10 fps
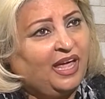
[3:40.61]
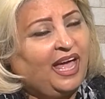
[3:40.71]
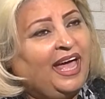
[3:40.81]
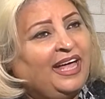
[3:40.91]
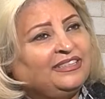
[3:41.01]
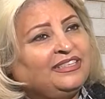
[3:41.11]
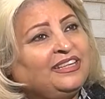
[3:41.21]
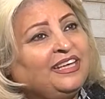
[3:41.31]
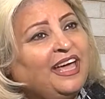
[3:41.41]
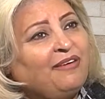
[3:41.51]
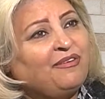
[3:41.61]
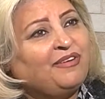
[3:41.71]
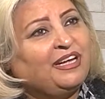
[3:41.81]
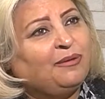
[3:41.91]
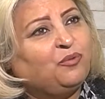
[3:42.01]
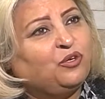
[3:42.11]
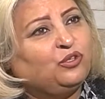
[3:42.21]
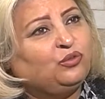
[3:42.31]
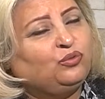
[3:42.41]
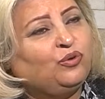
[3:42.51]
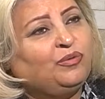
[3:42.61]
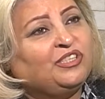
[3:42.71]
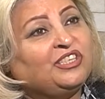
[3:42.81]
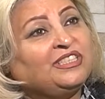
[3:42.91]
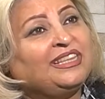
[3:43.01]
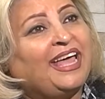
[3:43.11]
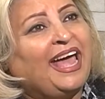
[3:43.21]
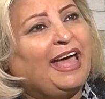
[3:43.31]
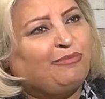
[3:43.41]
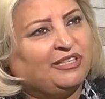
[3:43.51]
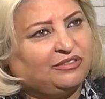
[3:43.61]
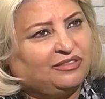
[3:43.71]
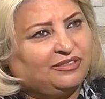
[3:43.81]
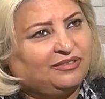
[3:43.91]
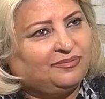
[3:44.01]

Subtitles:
And they have a very important tool, which is the habit.